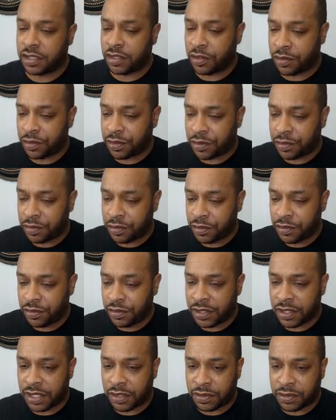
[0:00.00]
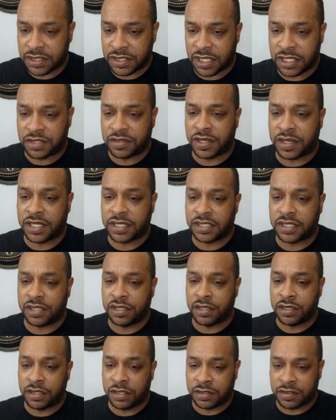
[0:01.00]
to go through. And once that
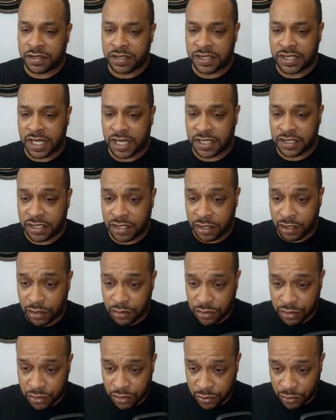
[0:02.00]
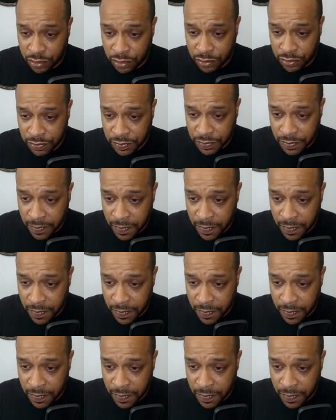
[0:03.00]
transaction goes through,